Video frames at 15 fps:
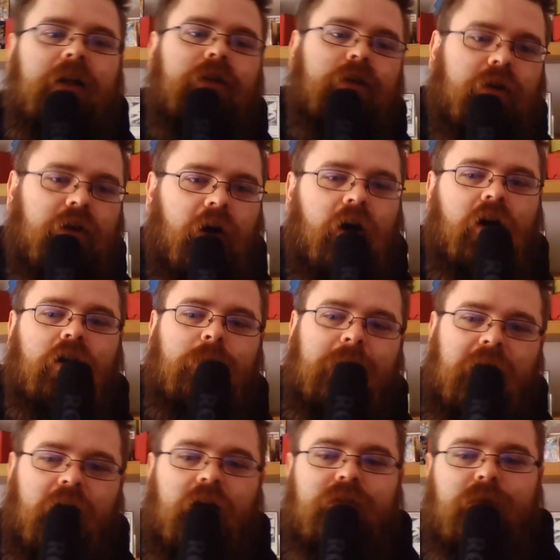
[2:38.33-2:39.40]
you could
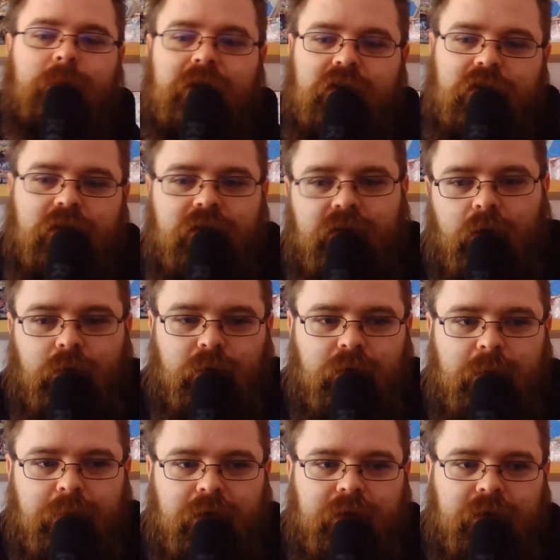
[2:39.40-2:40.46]
arguably ask for Magician Souls
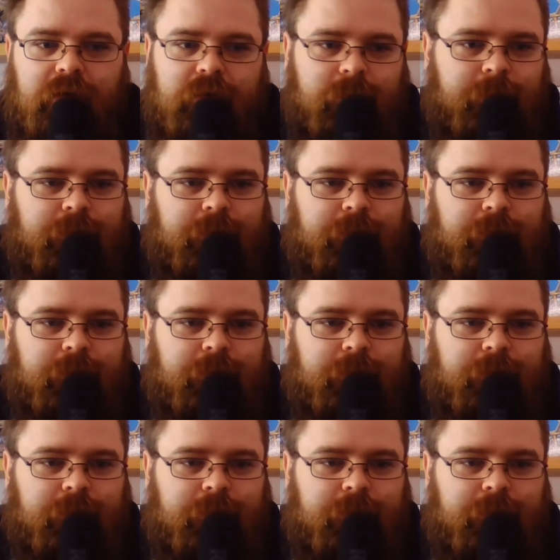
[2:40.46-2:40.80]
reprints.